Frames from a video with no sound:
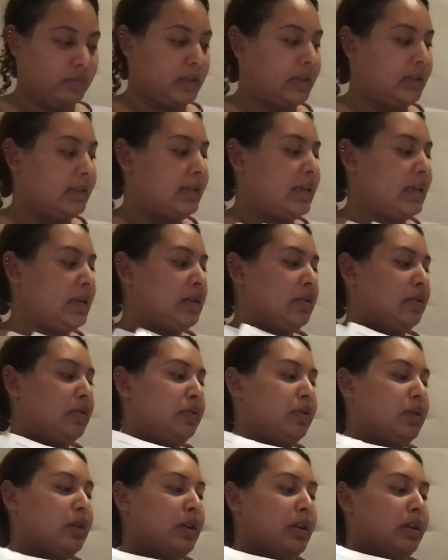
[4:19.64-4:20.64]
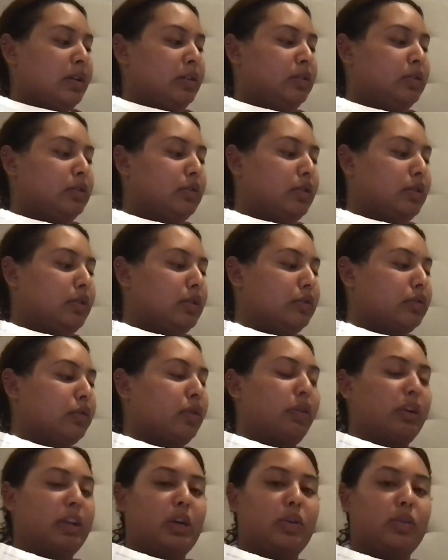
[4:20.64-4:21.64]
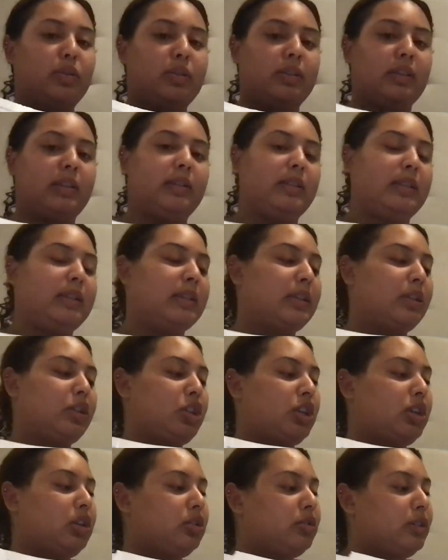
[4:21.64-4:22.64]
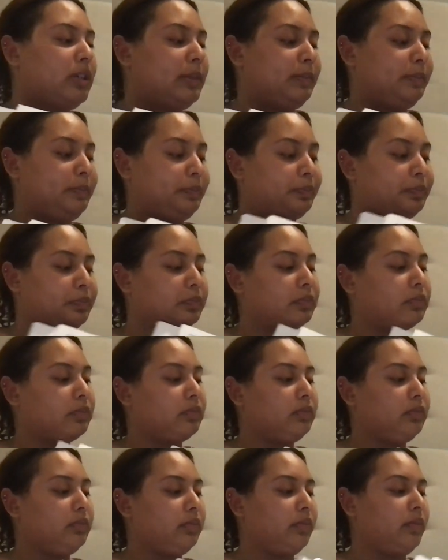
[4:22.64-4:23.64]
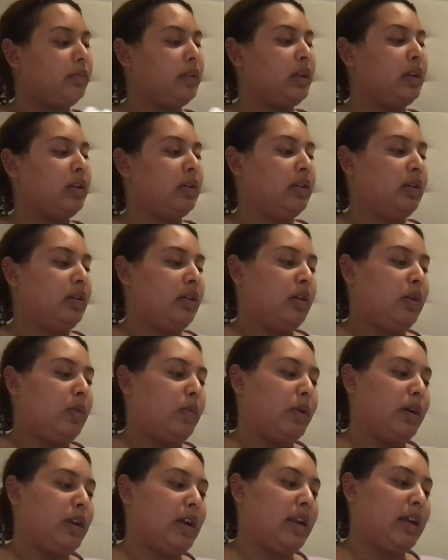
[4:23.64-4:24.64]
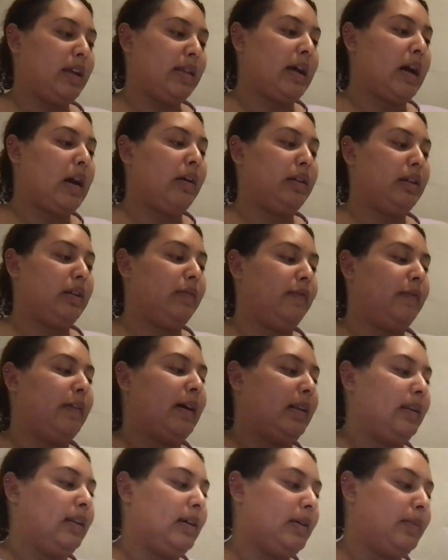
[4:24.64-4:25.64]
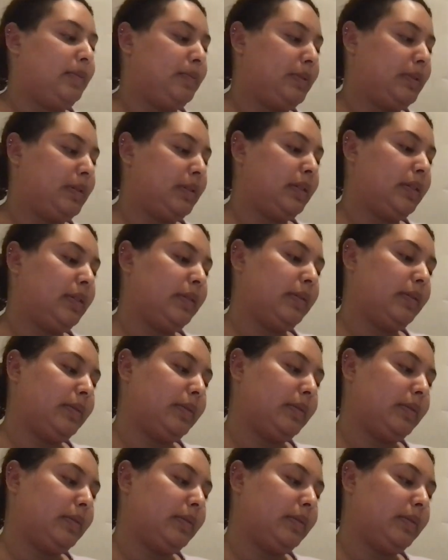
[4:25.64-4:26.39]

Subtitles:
continuous scoliosis in children, what it is, how it develops,